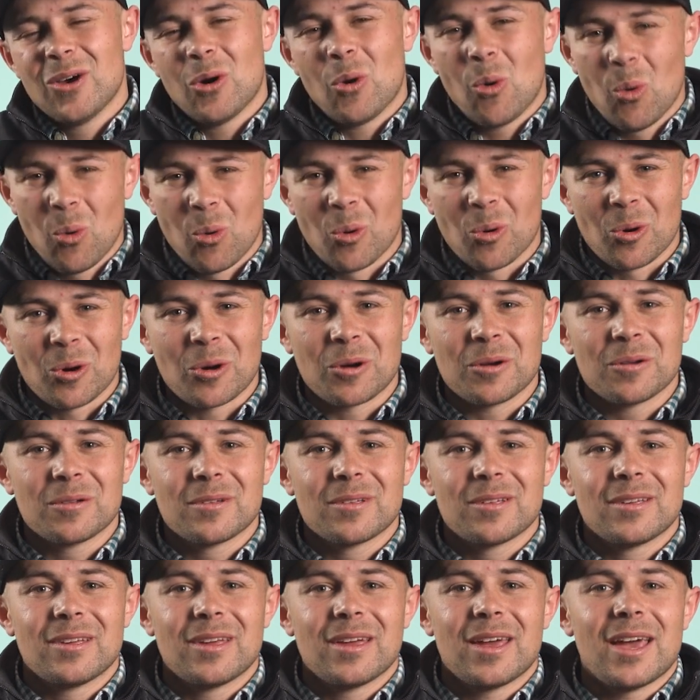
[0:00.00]
Or
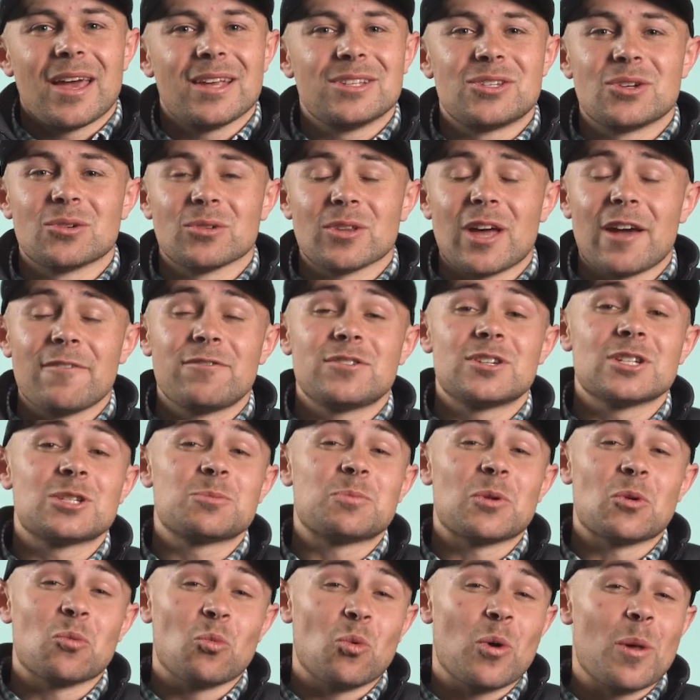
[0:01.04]
has your life
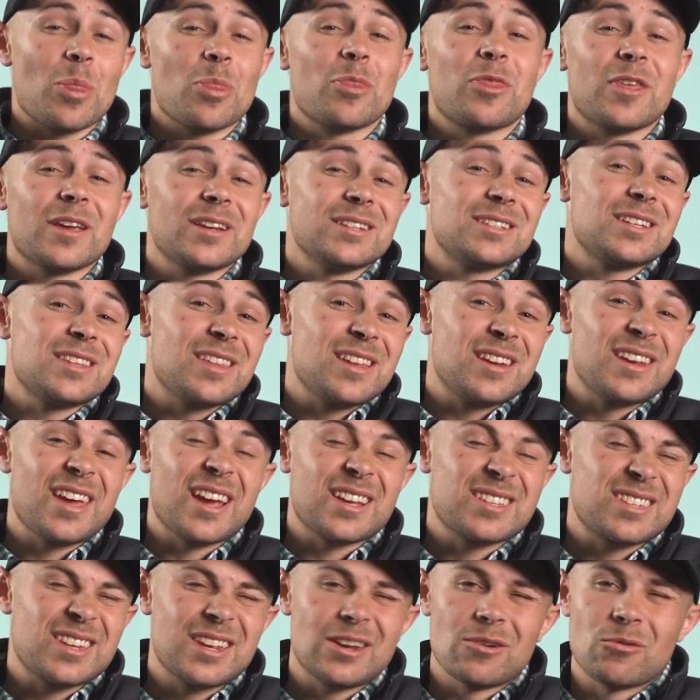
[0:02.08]
just been one thing to the
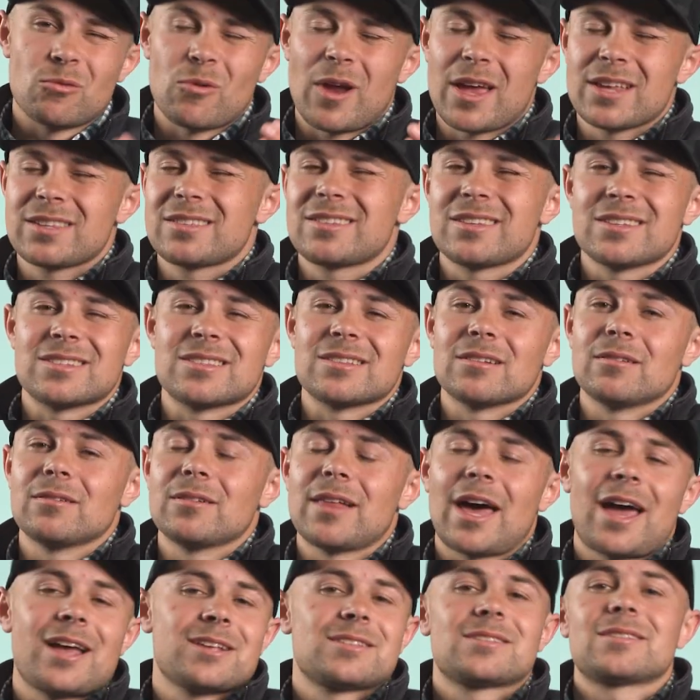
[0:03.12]
next and rest is the
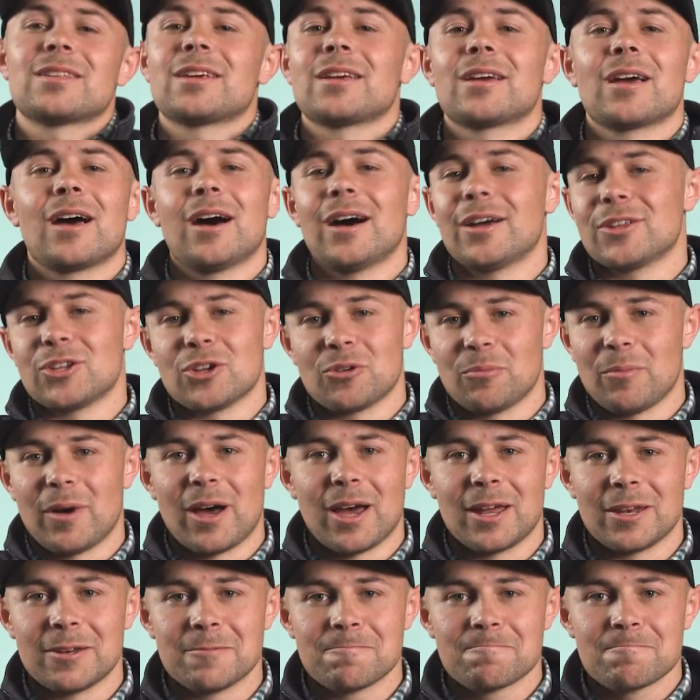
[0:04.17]
last thing on your
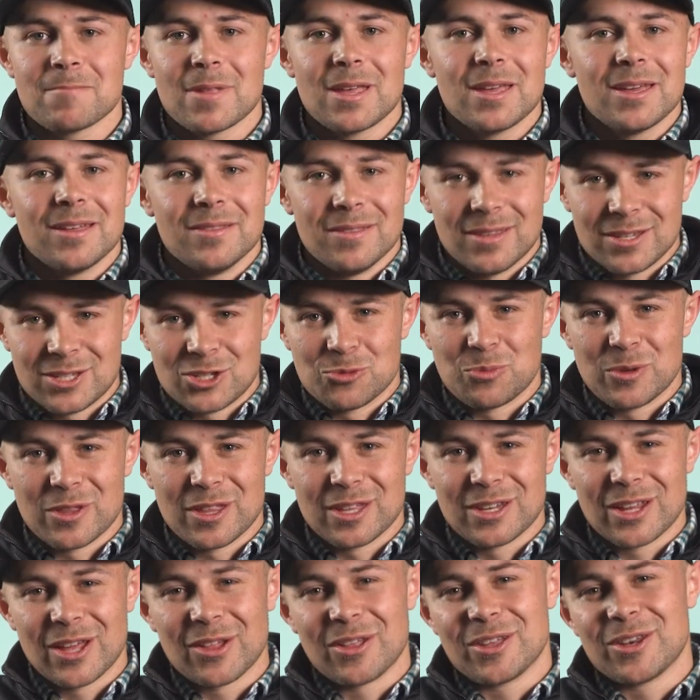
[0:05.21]
mind? This has been
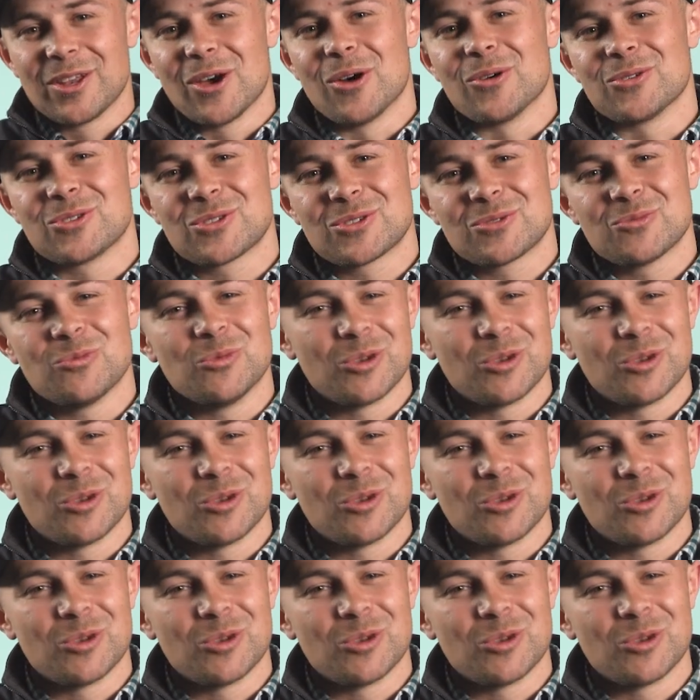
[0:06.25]
The Daily Dose.